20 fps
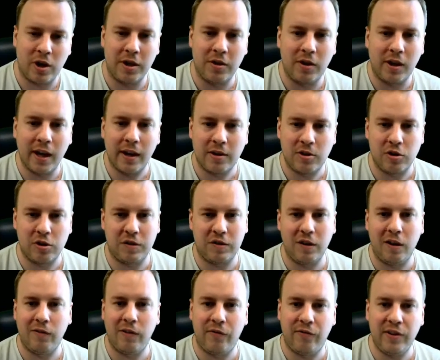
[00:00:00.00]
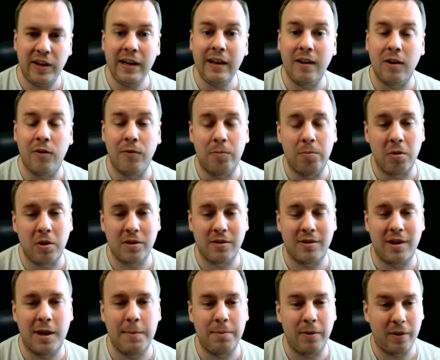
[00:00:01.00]
to get yourself a feel of what
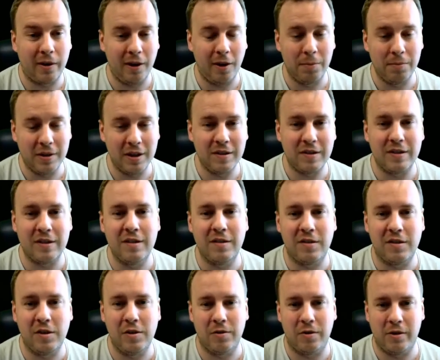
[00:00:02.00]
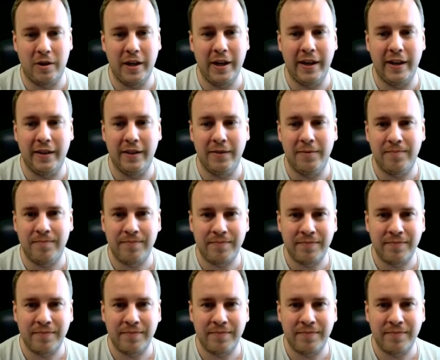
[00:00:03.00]
type of club distance you're in.